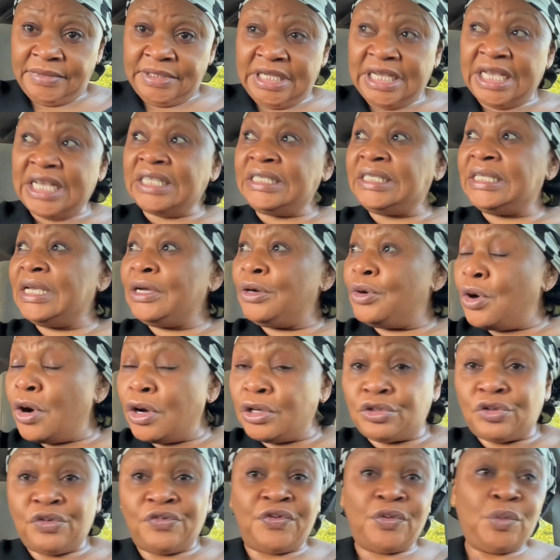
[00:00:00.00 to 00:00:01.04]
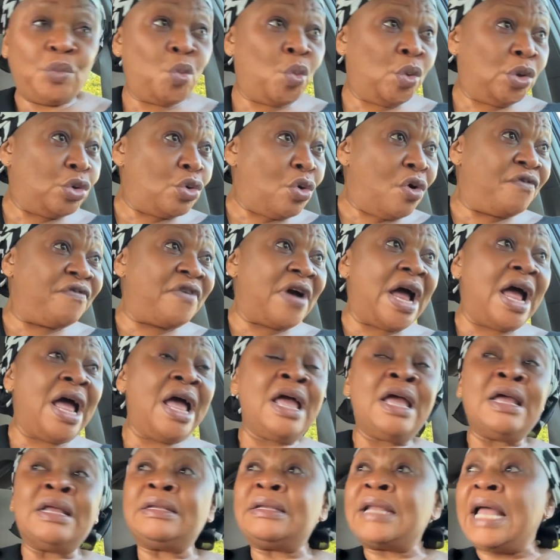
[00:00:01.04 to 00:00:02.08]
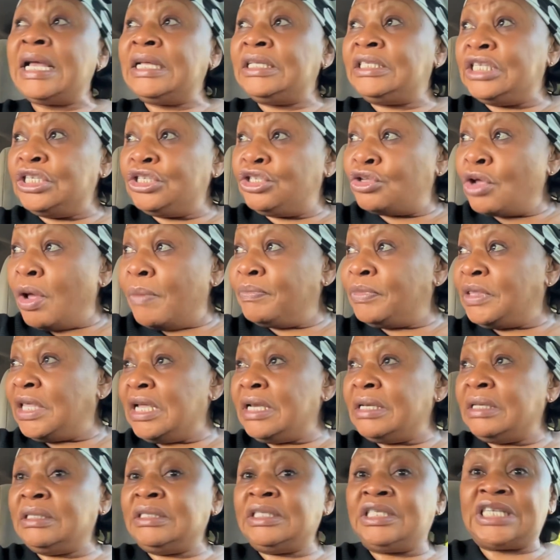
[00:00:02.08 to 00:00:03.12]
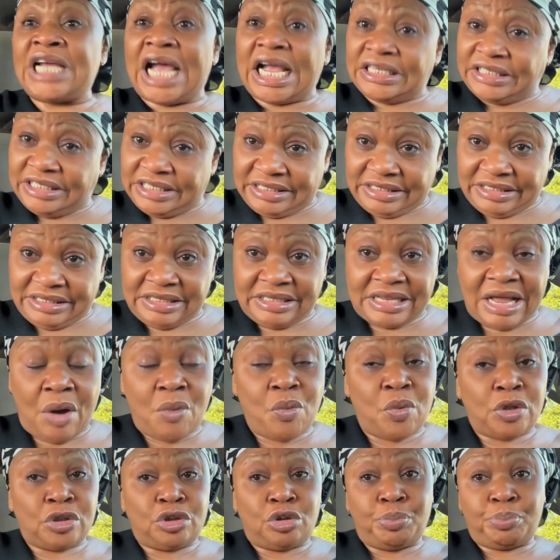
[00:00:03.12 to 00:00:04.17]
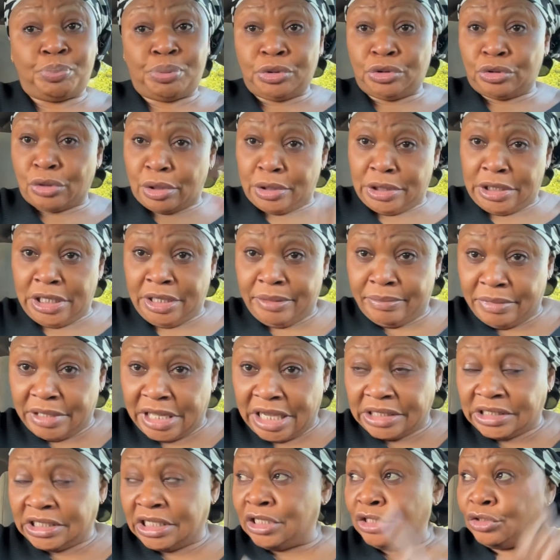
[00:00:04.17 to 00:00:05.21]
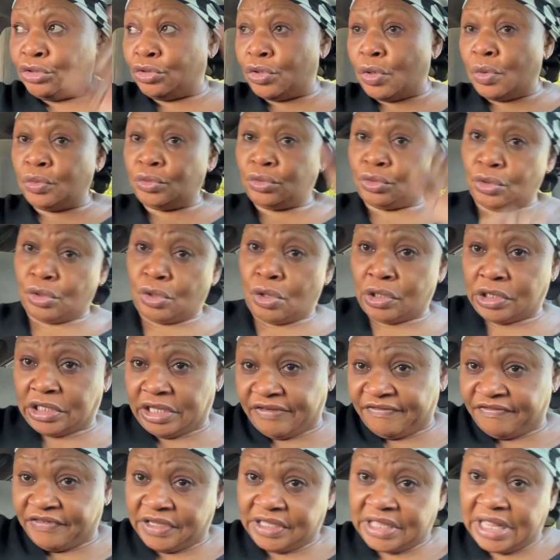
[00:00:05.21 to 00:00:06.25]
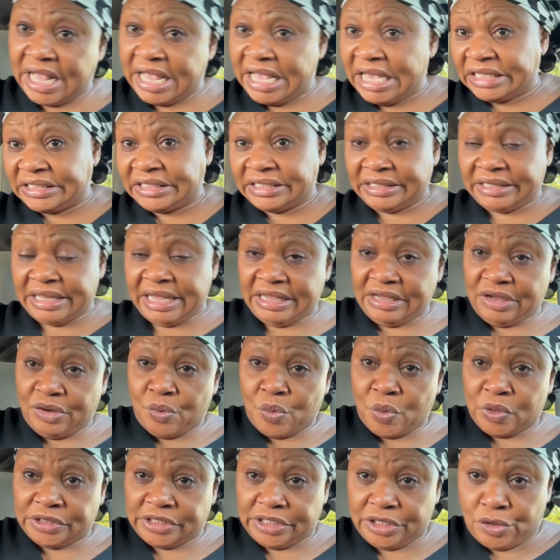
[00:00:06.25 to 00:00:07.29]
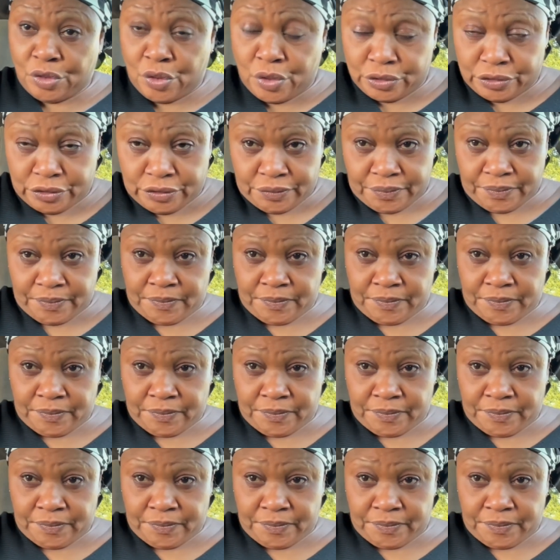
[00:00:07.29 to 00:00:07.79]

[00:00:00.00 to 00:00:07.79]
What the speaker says: He's in court with over 90 something charges that was put on him, that he's going to court every day. Yesterday he was in court.